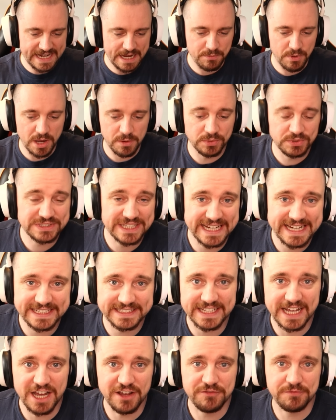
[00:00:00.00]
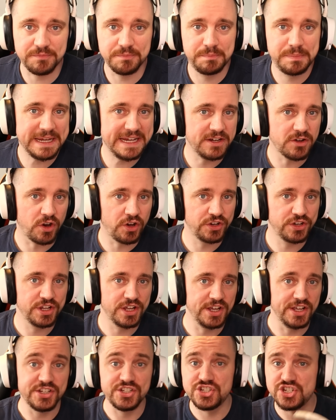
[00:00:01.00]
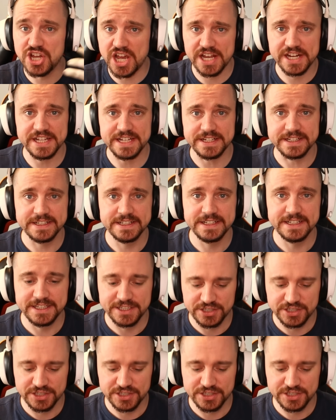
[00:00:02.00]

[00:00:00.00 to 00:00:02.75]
Okay, what I will say is that I've been on a journey